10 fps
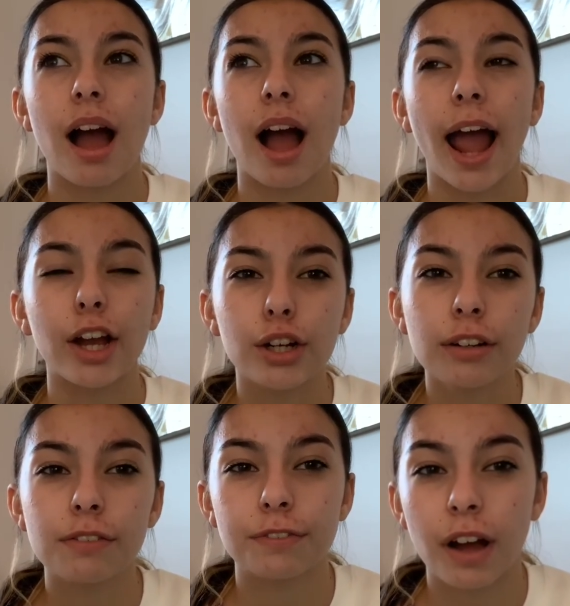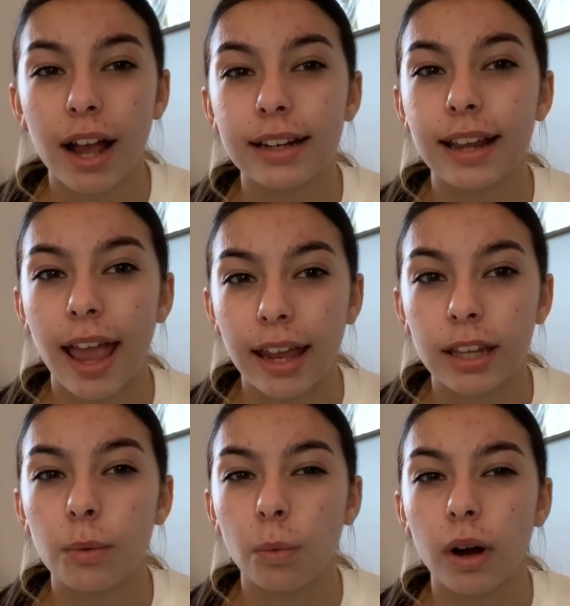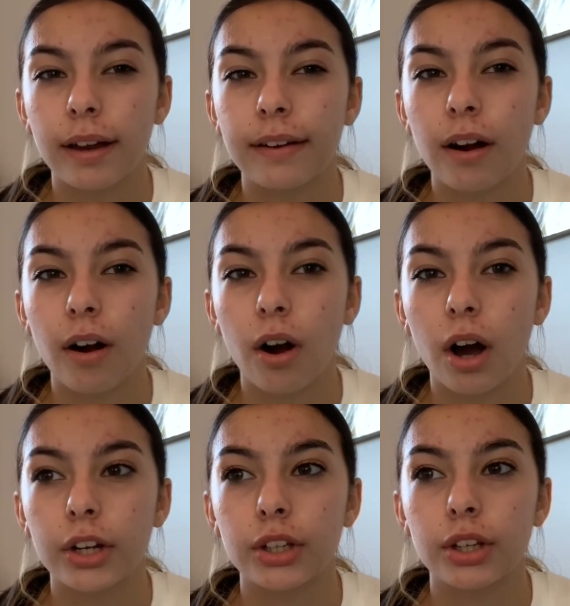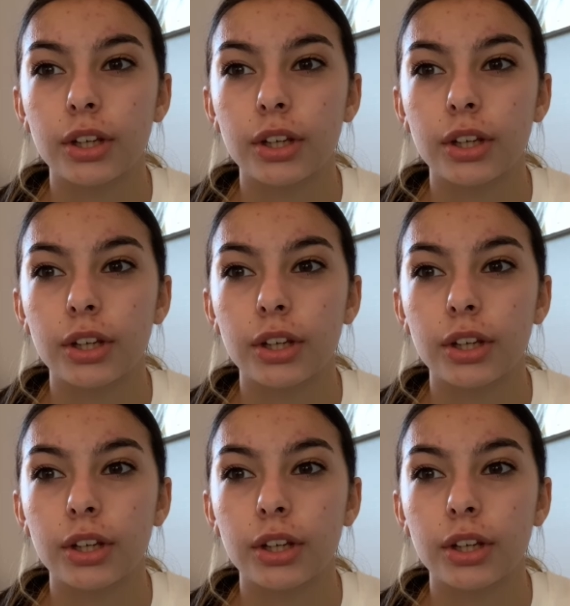I couldn't find anyone on